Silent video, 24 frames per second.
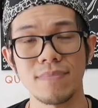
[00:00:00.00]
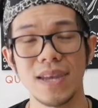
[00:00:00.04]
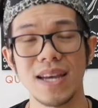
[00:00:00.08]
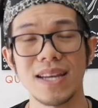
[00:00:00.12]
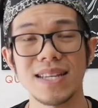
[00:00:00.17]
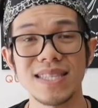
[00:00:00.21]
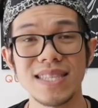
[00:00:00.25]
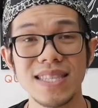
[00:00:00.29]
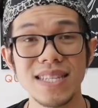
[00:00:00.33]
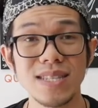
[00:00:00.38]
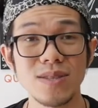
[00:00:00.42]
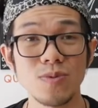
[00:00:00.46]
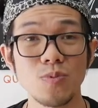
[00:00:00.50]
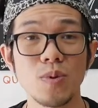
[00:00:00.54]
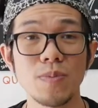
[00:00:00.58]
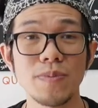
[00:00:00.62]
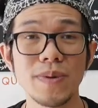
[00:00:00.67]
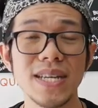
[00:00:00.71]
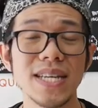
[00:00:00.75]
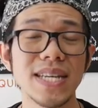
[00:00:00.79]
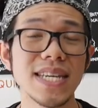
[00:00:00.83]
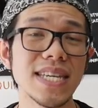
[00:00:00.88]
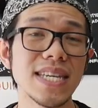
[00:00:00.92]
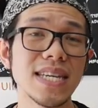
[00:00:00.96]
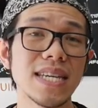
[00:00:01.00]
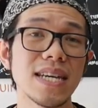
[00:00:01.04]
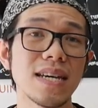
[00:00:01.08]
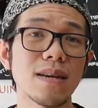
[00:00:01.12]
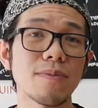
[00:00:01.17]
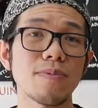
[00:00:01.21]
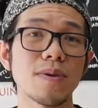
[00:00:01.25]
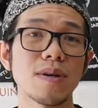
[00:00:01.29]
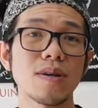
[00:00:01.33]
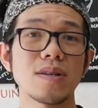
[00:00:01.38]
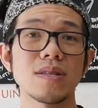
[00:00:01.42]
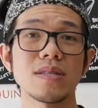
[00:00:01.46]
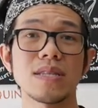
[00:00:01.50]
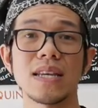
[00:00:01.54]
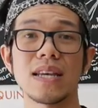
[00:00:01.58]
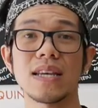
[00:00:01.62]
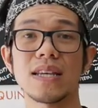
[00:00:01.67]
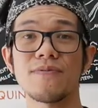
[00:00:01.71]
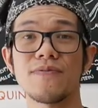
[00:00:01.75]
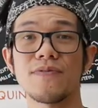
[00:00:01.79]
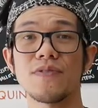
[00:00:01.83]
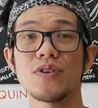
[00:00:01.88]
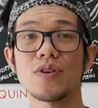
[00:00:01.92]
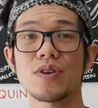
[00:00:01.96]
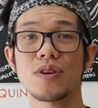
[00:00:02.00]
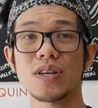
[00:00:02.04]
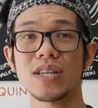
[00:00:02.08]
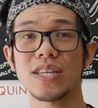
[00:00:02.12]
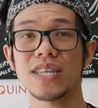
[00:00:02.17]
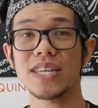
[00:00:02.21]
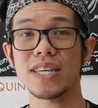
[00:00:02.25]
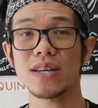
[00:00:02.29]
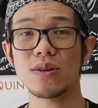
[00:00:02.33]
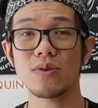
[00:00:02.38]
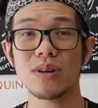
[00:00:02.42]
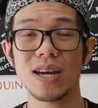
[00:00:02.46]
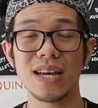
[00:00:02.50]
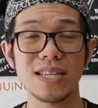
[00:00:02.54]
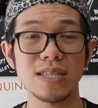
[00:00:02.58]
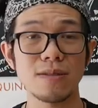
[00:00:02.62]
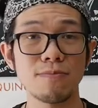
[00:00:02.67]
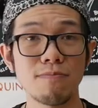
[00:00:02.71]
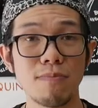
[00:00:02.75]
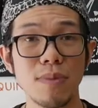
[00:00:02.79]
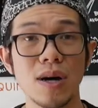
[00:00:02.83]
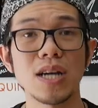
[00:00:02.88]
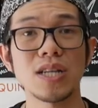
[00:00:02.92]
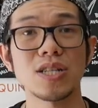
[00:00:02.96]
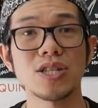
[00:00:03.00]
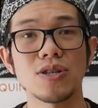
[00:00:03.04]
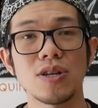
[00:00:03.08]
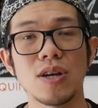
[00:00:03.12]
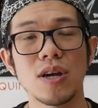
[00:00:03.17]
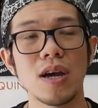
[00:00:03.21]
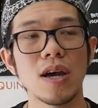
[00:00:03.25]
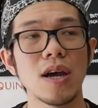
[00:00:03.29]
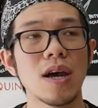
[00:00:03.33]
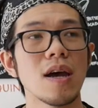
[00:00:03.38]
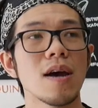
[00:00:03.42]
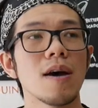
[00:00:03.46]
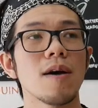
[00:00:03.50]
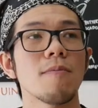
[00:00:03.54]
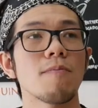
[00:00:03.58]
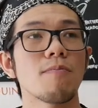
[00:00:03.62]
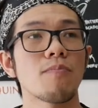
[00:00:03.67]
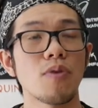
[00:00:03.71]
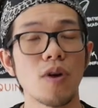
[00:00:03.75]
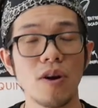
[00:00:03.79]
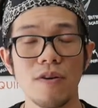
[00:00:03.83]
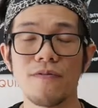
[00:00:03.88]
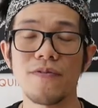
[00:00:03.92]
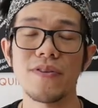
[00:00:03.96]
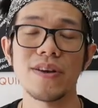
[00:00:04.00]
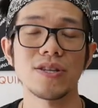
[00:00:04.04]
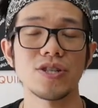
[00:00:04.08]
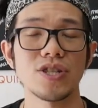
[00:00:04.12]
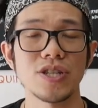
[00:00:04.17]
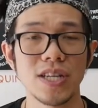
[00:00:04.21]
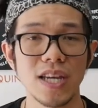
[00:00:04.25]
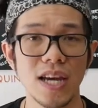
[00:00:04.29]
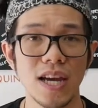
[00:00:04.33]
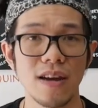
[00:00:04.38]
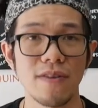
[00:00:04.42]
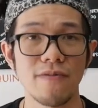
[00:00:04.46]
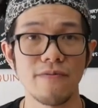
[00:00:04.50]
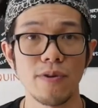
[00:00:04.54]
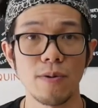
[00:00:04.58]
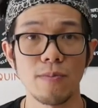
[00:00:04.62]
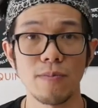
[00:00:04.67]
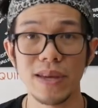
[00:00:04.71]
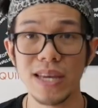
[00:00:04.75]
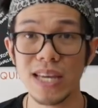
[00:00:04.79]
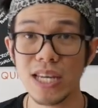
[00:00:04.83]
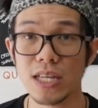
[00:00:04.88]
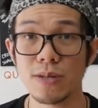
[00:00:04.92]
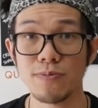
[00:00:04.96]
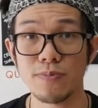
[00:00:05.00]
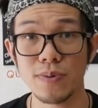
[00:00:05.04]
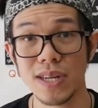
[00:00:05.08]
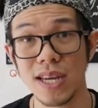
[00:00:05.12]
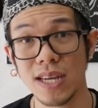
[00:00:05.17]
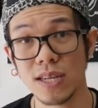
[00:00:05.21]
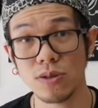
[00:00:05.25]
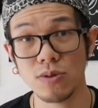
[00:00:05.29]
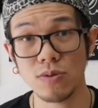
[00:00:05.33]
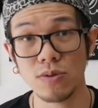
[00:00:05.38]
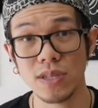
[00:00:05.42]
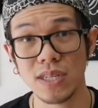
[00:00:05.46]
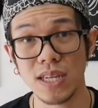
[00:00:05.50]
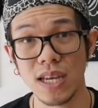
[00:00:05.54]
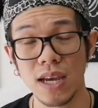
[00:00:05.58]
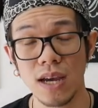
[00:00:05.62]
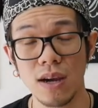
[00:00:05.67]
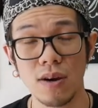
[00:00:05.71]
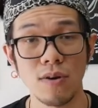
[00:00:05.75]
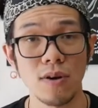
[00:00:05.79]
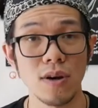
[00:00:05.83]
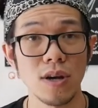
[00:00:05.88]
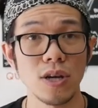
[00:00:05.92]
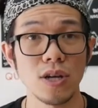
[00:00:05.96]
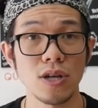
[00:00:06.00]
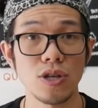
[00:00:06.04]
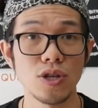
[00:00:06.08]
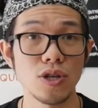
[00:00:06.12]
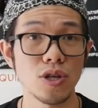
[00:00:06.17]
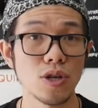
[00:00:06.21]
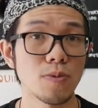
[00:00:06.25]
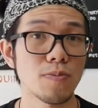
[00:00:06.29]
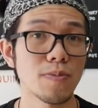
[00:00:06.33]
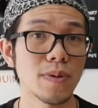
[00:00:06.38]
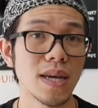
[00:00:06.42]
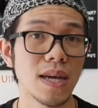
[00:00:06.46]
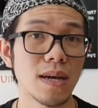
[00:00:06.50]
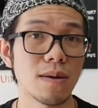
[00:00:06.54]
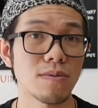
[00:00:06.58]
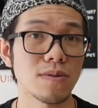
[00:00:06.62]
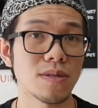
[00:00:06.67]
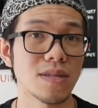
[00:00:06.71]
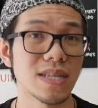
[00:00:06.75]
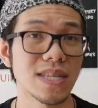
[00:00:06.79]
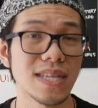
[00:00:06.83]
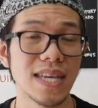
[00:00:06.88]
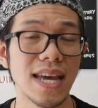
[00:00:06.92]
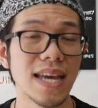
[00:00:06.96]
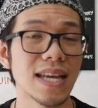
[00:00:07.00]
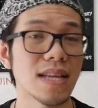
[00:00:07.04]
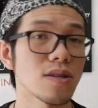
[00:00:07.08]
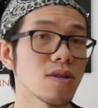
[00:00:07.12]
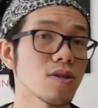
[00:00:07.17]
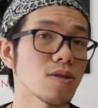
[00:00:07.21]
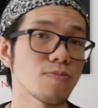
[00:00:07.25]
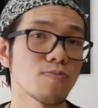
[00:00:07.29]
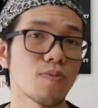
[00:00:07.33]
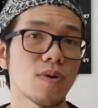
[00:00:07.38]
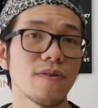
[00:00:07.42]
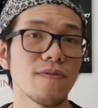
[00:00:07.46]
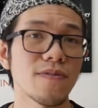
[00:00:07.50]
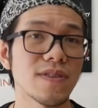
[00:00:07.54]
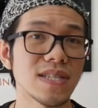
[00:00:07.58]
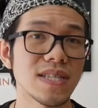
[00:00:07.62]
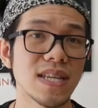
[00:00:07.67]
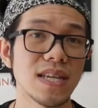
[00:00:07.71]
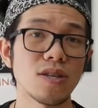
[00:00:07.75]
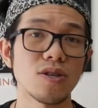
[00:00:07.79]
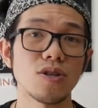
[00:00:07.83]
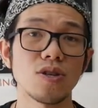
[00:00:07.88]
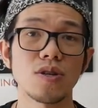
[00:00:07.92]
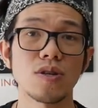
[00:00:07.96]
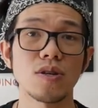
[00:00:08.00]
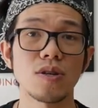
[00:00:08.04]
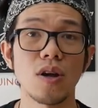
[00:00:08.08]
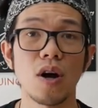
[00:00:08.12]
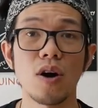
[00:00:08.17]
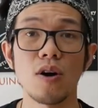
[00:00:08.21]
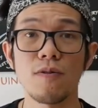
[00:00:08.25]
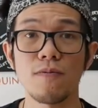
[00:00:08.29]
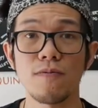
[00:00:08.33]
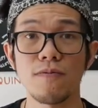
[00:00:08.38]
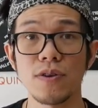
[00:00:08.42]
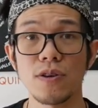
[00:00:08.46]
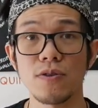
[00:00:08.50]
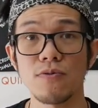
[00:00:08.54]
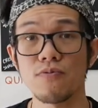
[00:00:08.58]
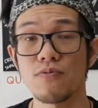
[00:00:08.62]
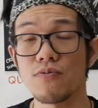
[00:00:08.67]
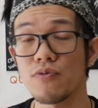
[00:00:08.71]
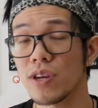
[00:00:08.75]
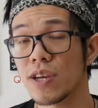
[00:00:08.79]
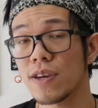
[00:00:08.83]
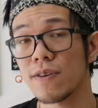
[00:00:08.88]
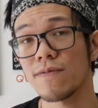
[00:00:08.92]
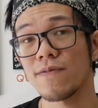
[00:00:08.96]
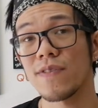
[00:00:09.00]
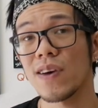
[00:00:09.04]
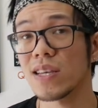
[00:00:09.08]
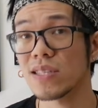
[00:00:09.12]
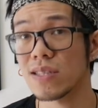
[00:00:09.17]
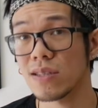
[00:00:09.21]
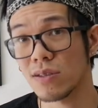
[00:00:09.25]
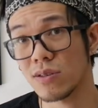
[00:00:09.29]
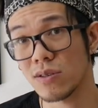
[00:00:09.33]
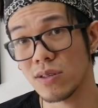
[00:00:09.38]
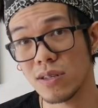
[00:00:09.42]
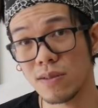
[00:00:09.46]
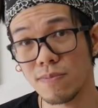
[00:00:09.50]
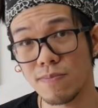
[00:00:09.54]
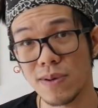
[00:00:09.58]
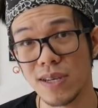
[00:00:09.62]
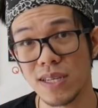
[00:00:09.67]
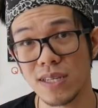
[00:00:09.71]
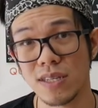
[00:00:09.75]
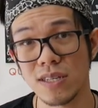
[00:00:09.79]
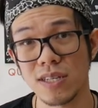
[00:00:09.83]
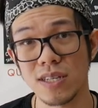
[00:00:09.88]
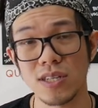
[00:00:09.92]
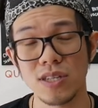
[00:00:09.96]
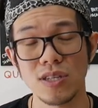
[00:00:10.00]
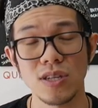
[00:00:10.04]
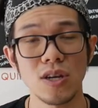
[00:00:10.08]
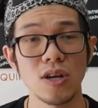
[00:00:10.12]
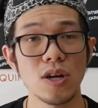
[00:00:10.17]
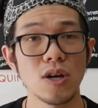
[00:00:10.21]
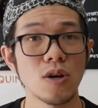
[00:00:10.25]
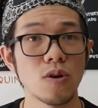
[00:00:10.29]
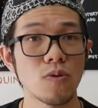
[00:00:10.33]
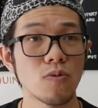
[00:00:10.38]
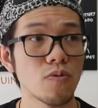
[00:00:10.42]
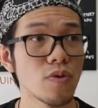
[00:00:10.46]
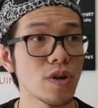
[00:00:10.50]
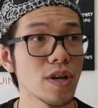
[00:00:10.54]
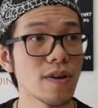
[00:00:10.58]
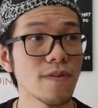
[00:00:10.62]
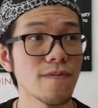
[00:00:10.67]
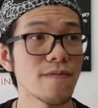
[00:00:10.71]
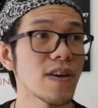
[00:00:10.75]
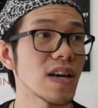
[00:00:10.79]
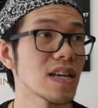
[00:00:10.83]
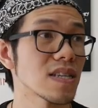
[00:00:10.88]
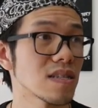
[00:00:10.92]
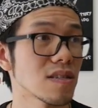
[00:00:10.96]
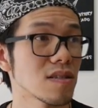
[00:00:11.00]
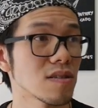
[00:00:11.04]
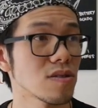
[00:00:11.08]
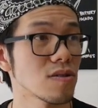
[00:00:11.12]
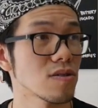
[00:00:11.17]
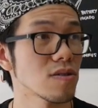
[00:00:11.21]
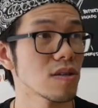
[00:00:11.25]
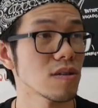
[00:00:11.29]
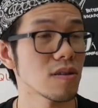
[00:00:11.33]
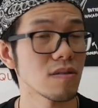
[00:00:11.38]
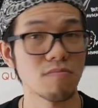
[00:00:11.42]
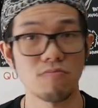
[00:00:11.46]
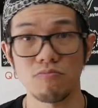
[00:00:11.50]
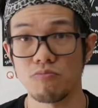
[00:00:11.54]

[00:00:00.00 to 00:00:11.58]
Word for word: And this will be key here because if you could yield as much profit as you can from each potential sale, you'll be able to gain those profits that you could hopefully reinvest into the business, reinvest into